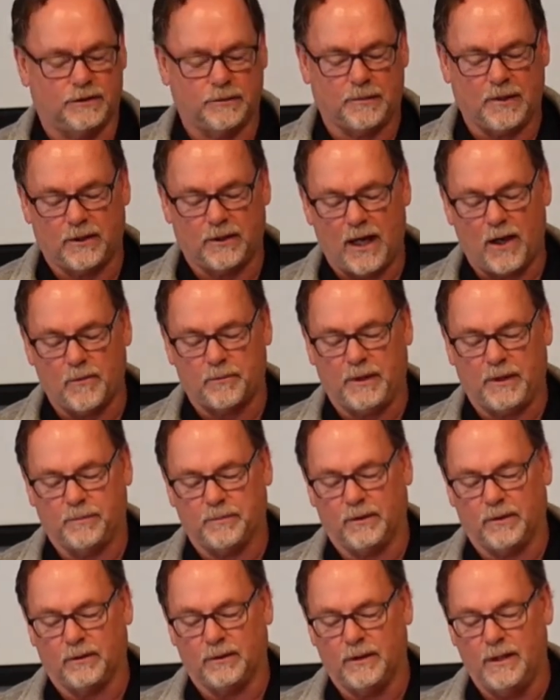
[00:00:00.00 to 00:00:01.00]
about how
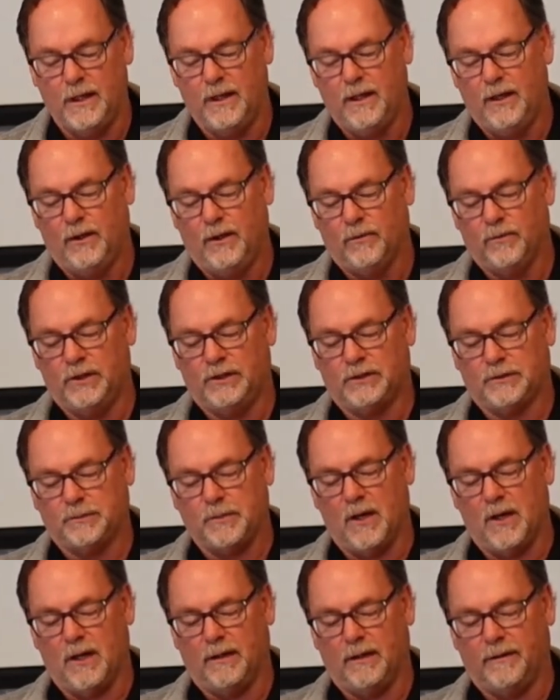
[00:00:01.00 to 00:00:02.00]
people
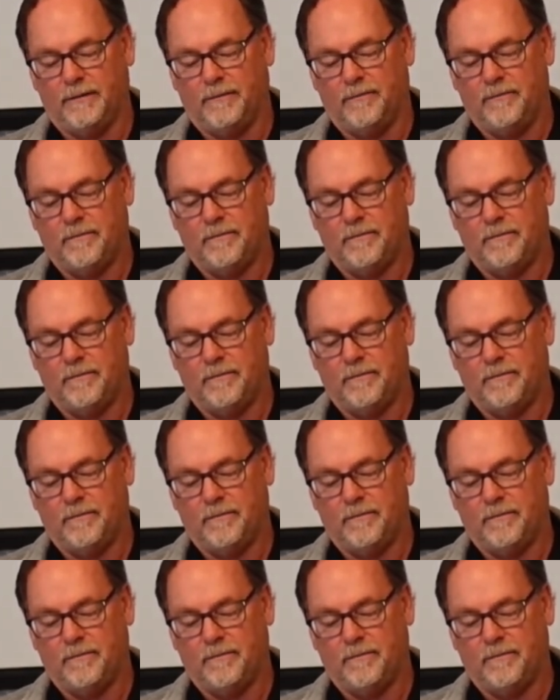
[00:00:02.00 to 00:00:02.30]
respond.